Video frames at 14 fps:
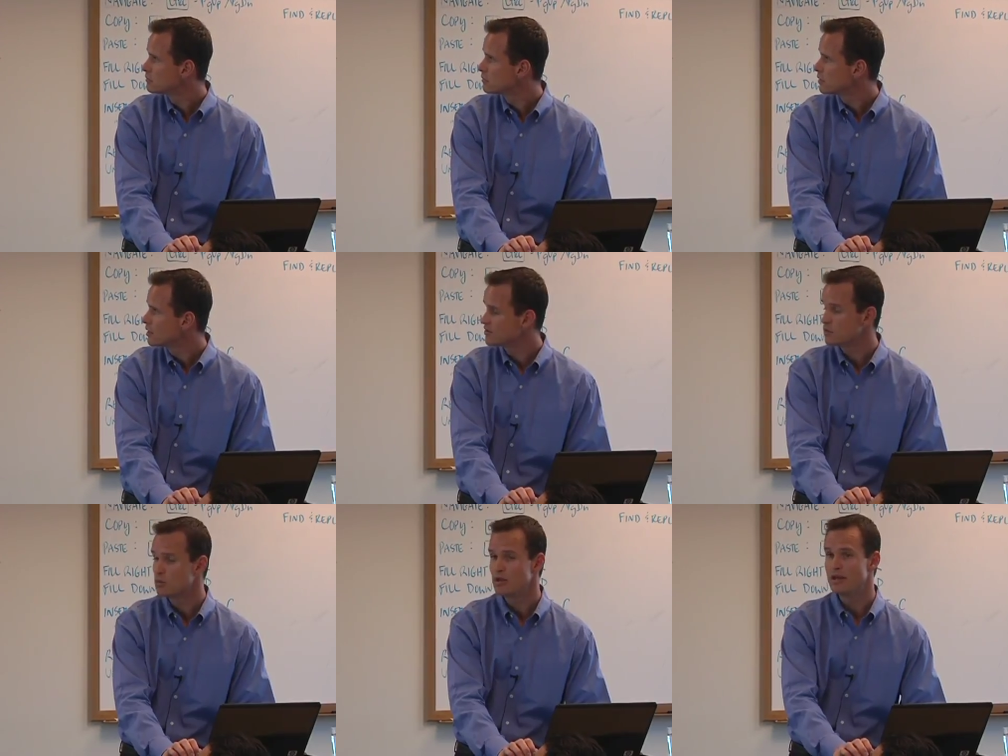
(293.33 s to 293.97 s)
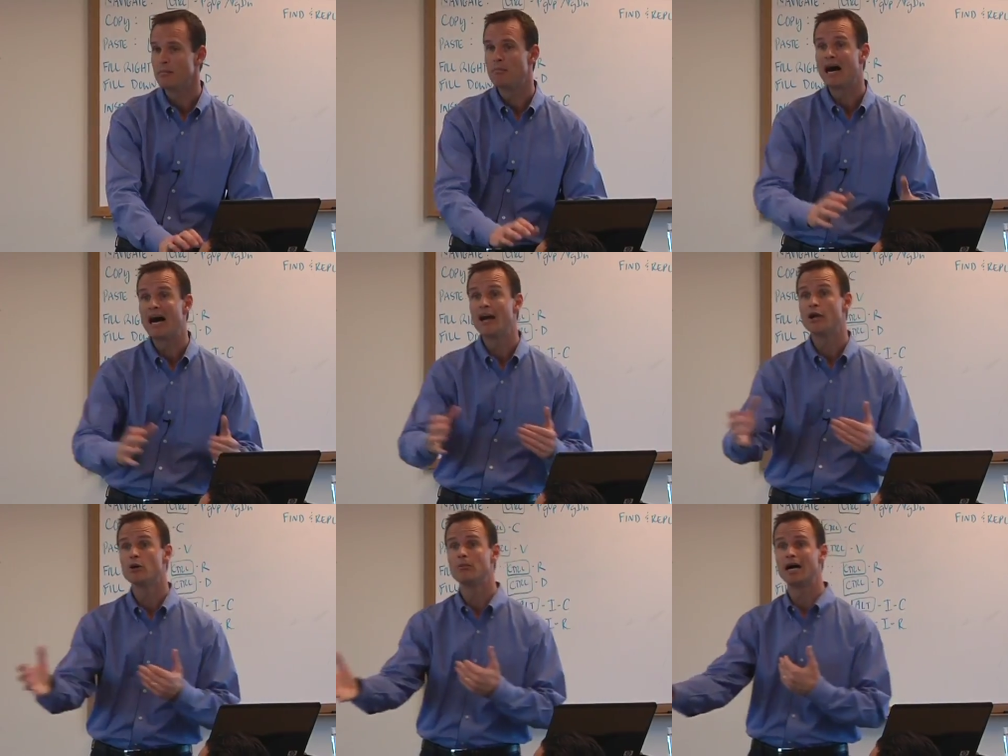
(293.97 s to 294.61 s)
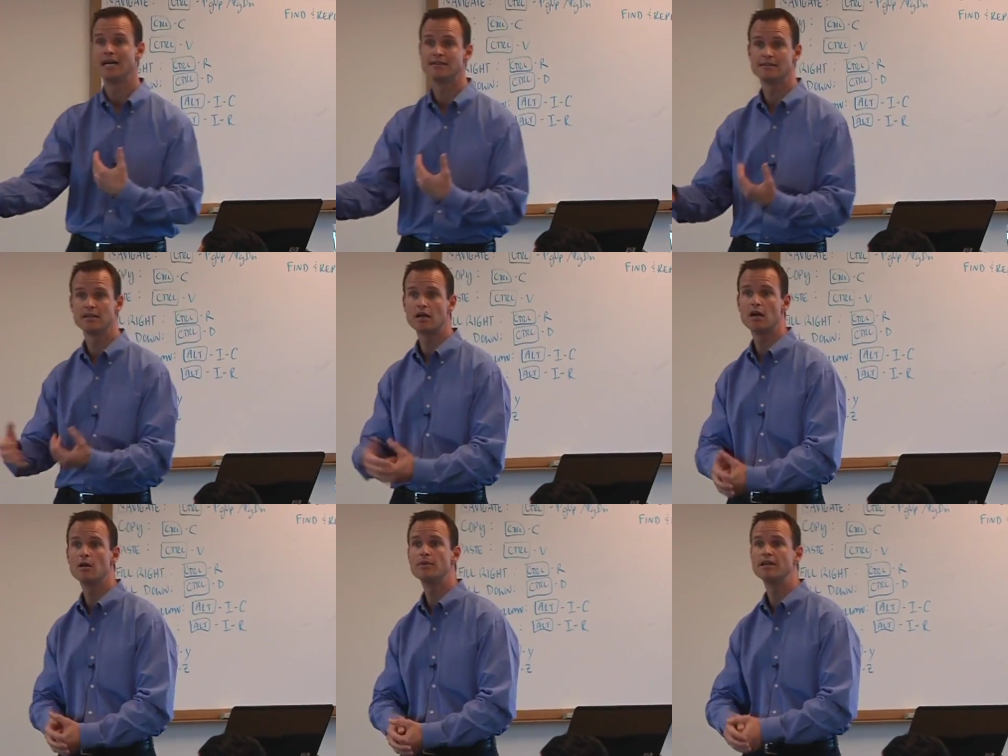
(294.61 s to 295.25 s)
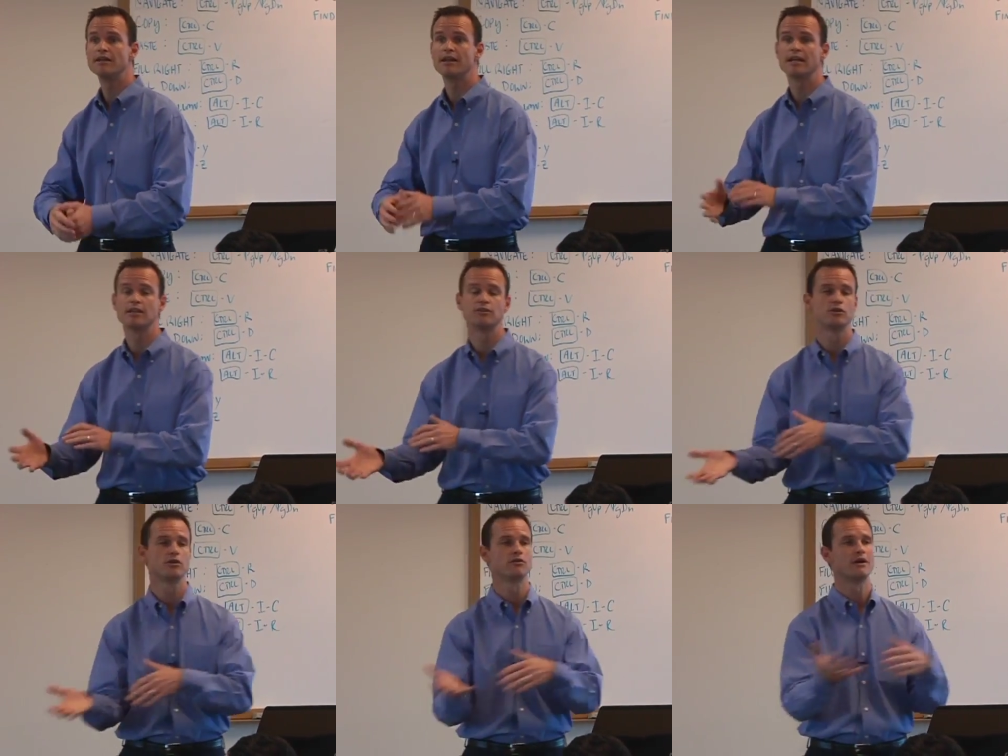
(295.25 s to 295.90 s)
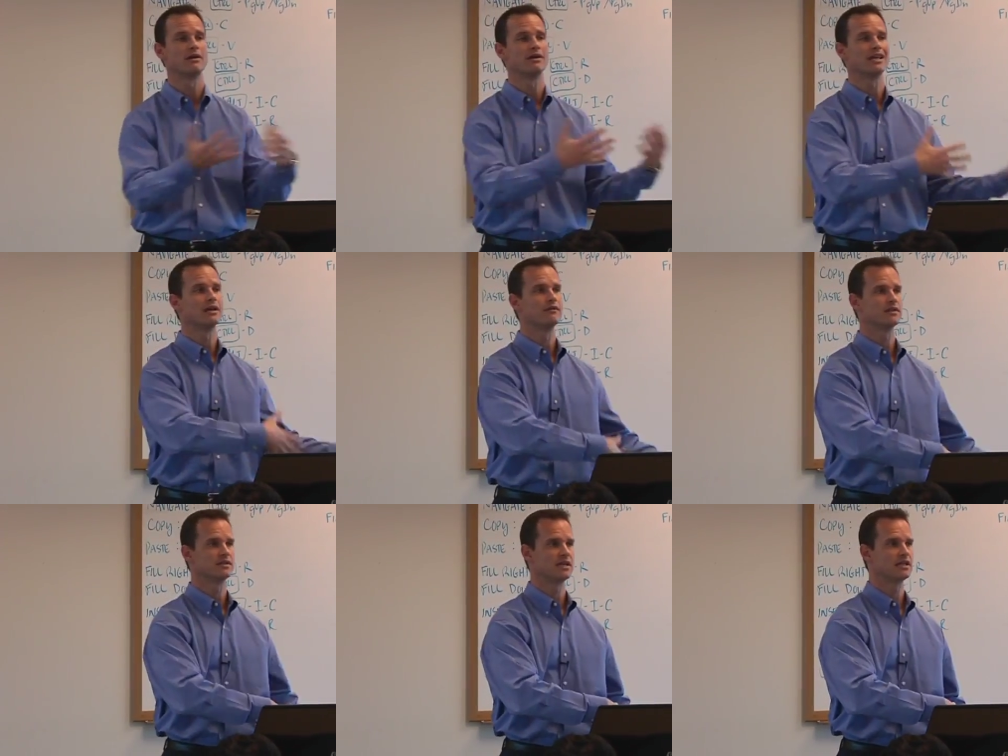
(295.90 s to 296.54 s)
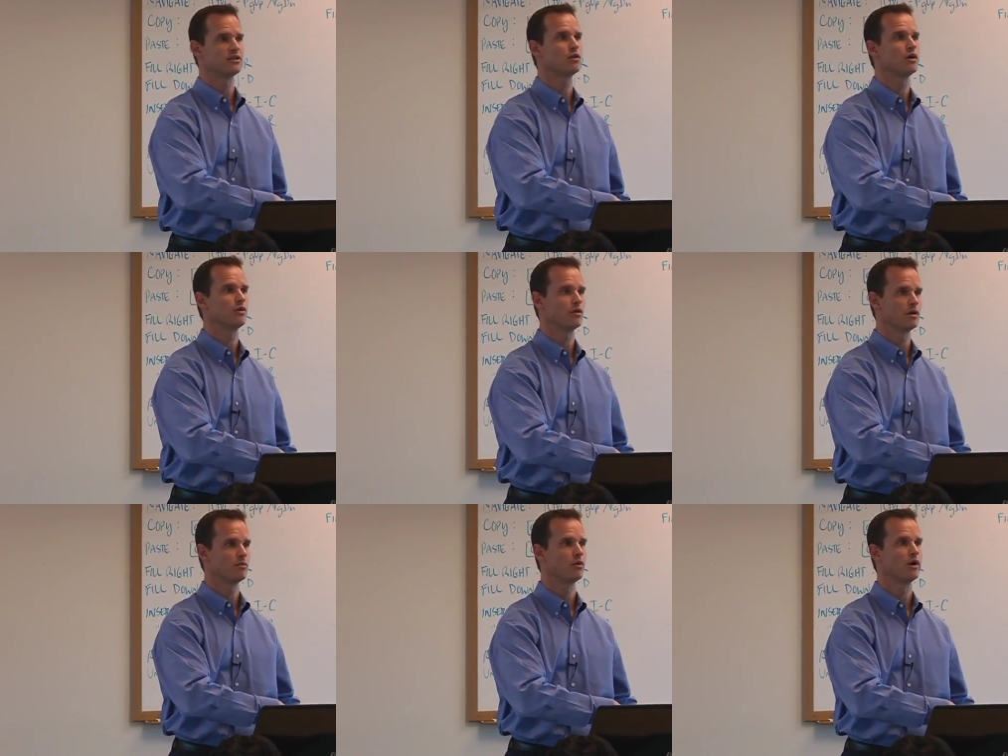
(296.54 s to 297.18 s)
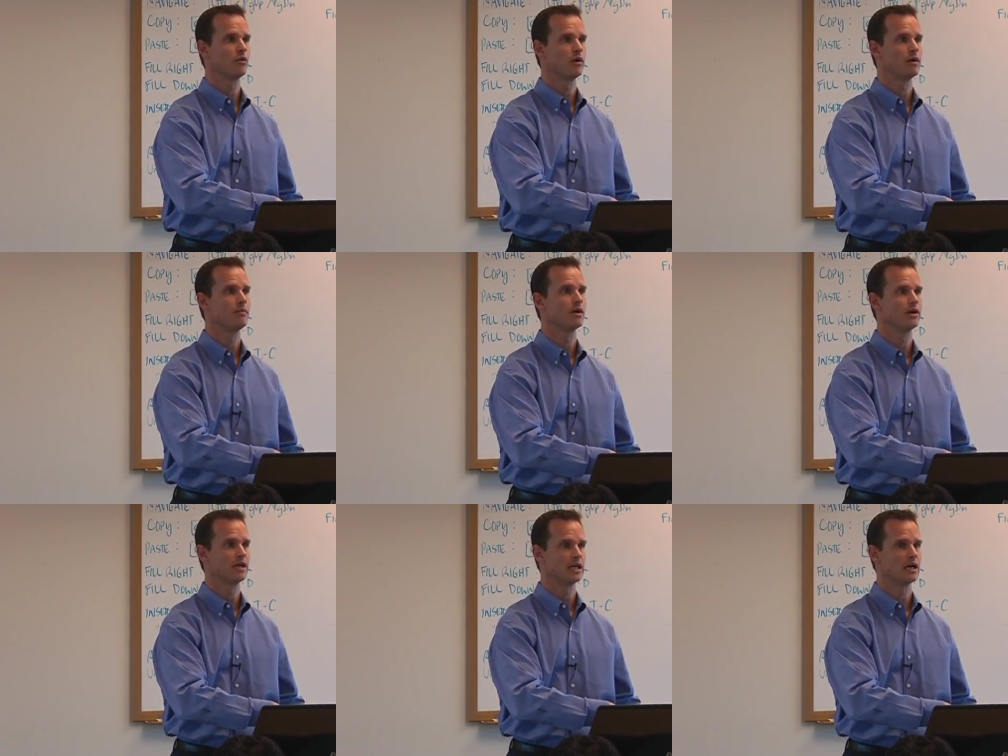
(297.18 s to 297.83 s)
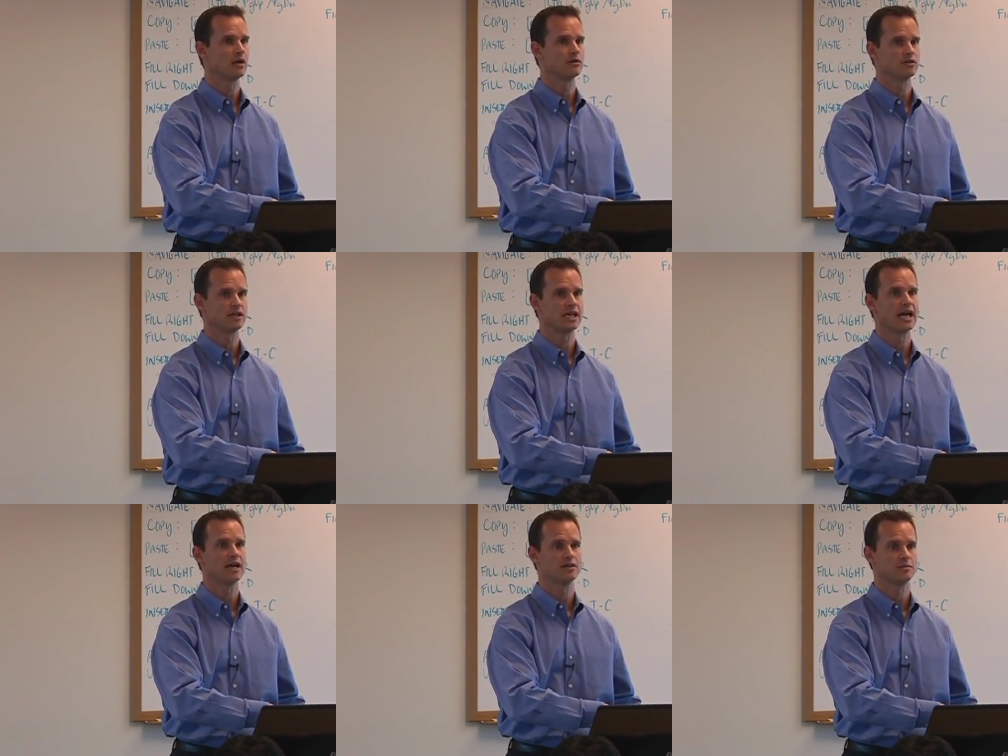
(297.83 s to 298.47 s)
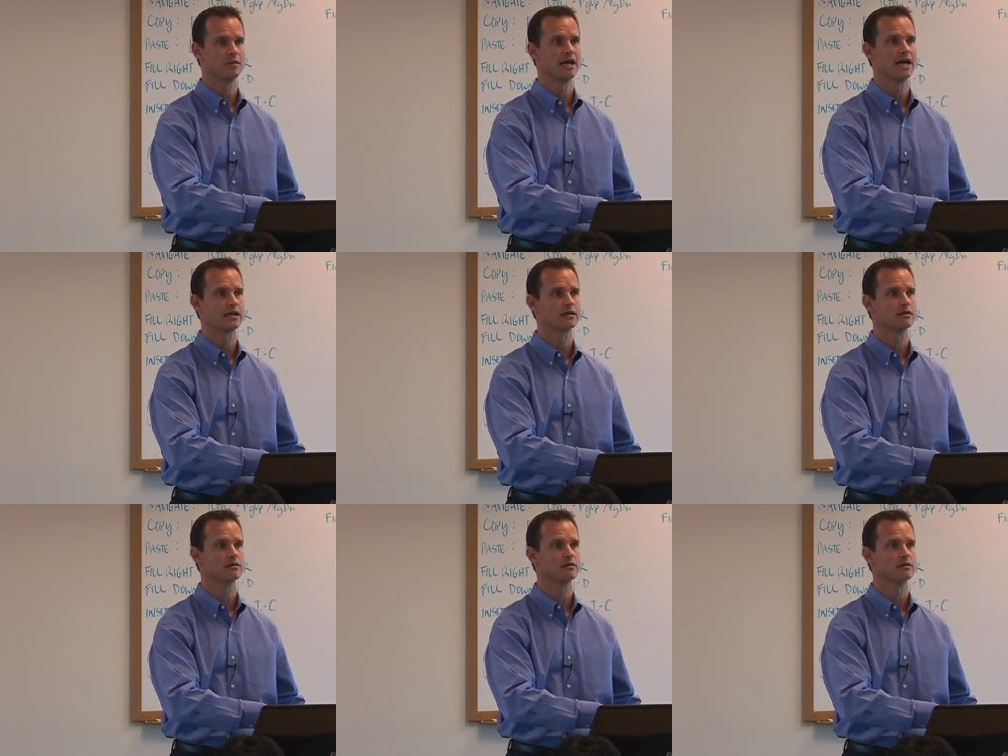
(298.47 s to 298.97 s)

Right, so when the buyer buys the company, they can turn around and give us that $21.1 million of cash back.